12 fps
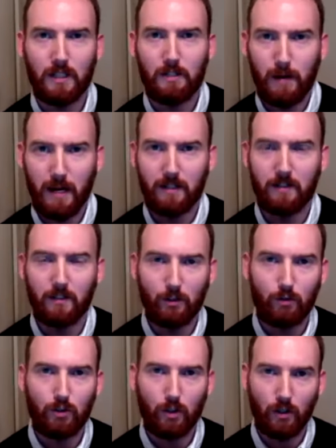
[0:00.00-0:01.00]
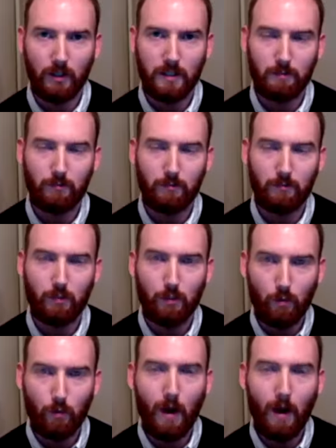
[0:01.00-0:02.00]
independent news journalism to
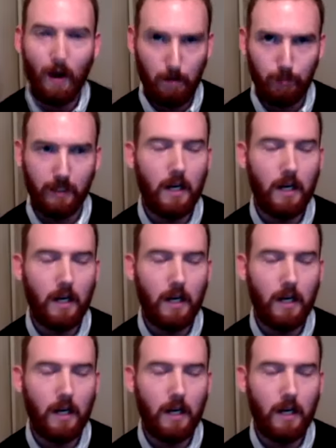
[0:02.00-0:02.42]
happen.